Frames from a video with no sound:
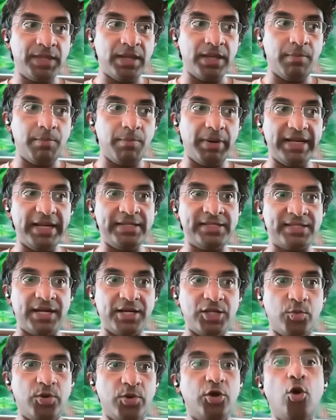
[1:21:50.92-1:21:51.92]
But instead,
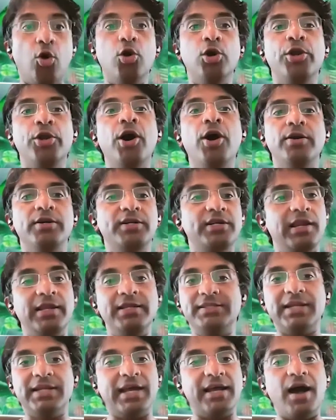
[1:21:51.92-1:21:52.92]
you would hold on till
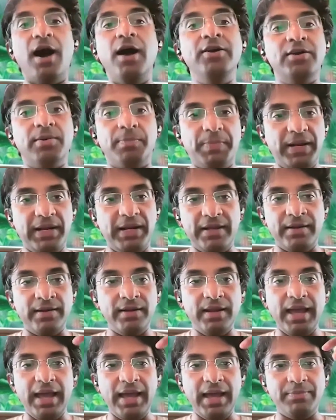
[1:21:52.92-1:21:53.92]
it's like 100 billion
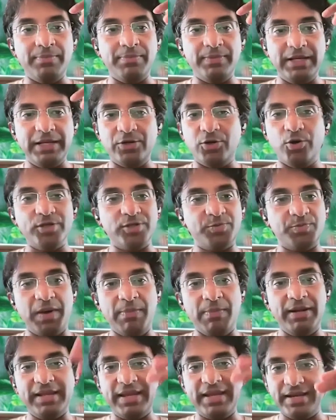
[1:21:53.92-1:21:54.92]
and it goes
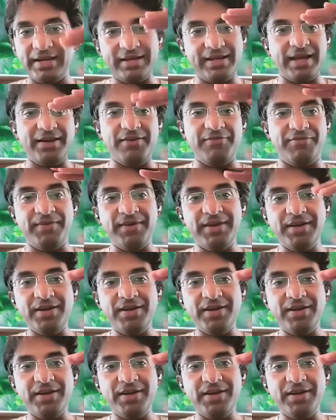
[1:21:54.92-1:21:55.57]
public and it kind of